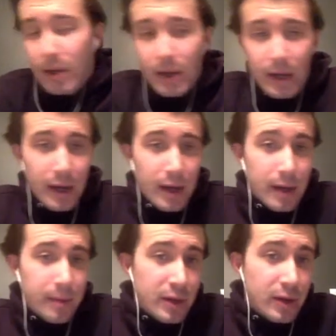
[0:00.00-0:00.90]

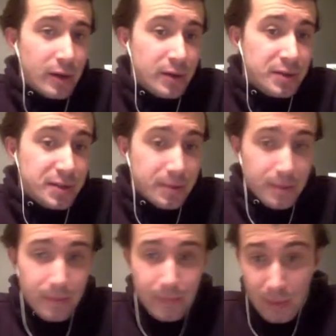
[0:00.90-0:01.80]
because
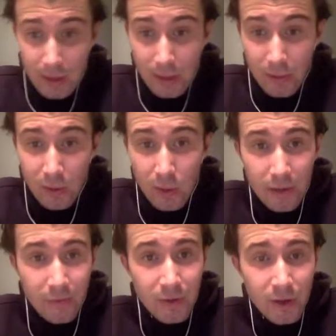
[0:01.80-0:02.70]
there were quite a
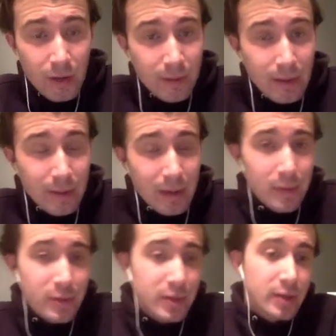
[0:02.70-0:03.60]
few. I'm happy
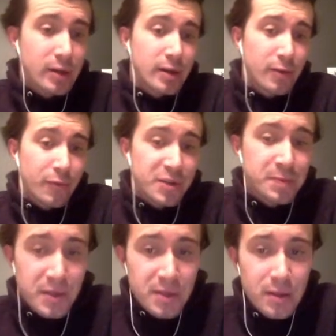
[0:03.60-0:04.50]
with the
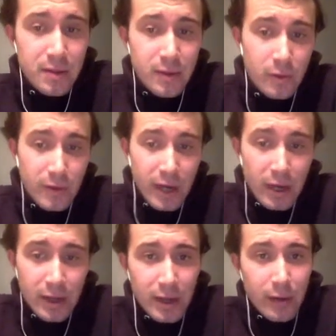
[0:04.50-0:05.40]
response that they're all
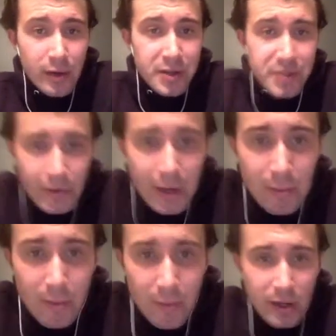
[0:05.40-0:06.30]
getting there on Instagram.
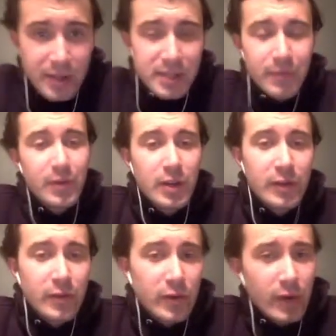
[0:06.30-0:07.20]
Remember, guys,
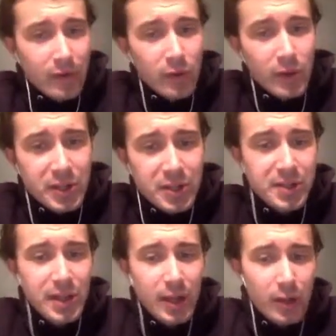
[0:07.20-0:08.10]
if you have
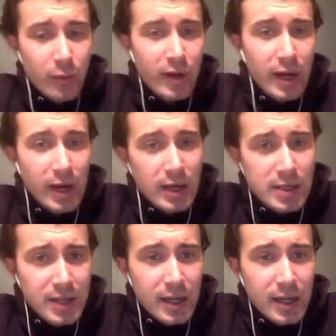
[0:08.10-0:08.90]
questions that you want to ask,